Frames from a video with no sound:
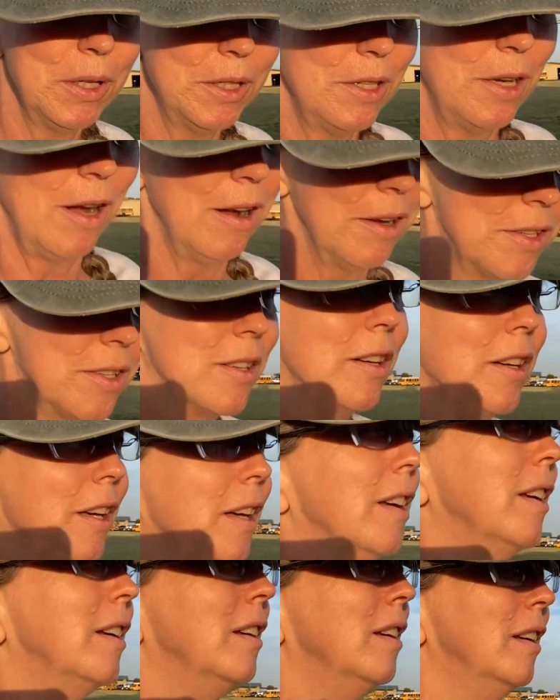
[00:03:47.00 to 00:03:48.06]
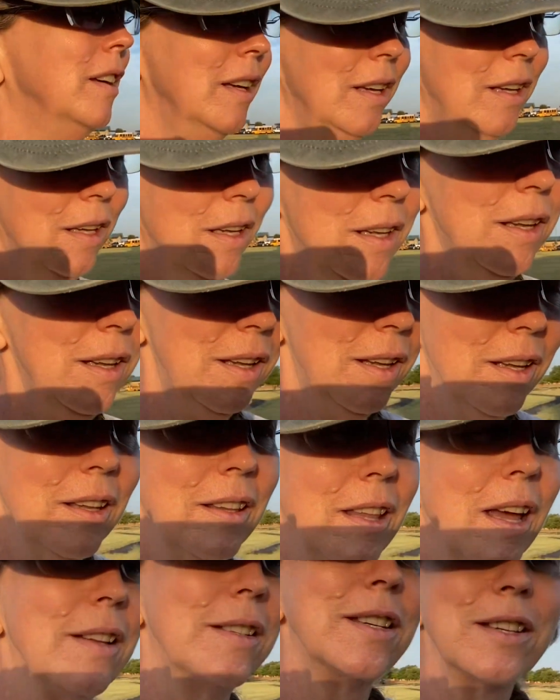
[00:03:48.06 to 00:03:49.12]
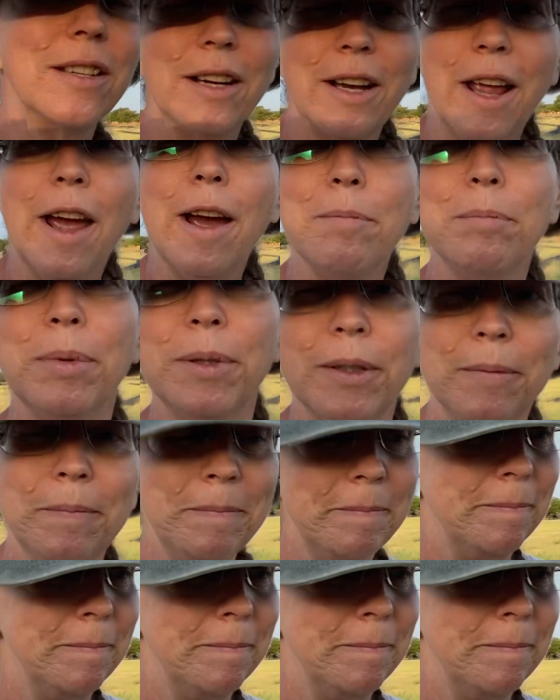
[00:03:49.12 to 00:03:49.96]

toxic, that's going to happen.